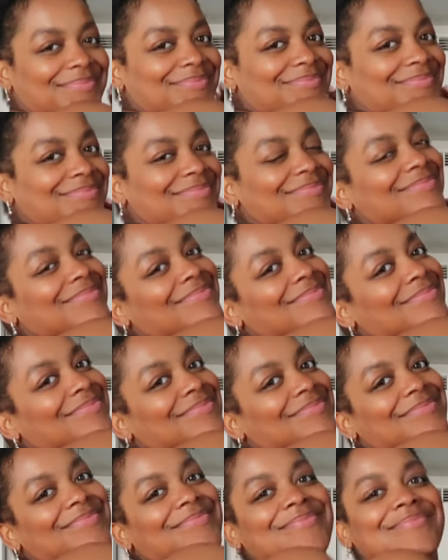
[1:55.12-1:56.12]

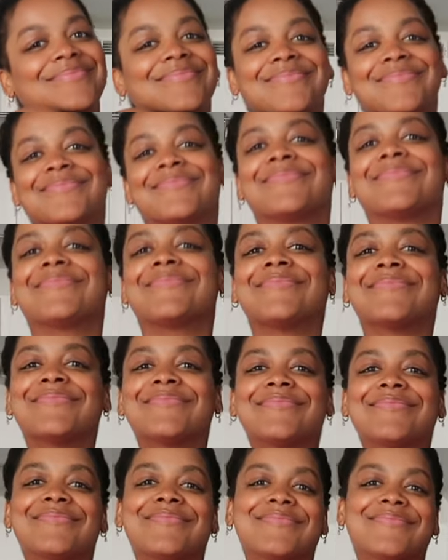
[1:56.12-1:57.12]

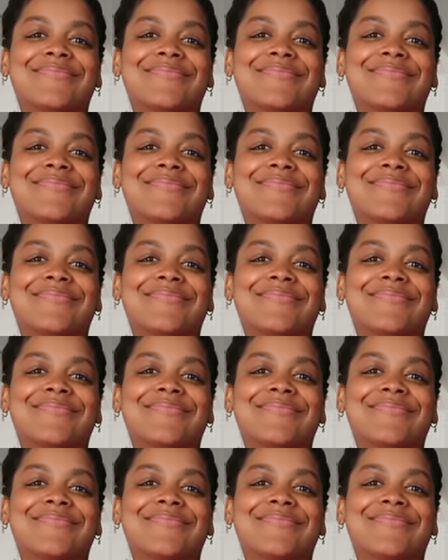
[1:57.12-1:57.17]
[no speech]